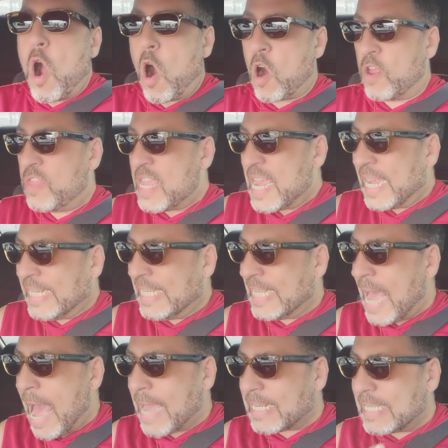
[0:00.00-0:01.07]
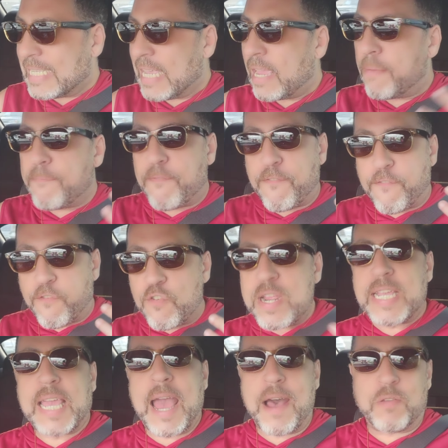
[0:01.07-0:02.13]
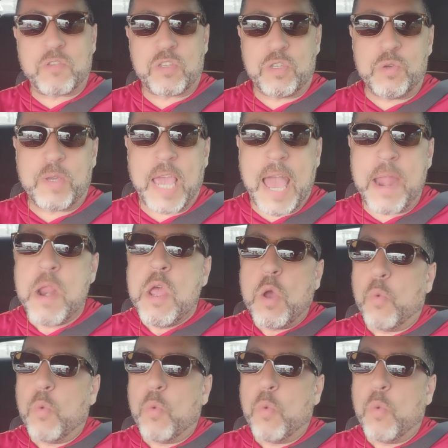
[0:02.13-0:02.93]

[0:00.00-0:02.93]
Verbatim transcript: are the exact same freakouts you get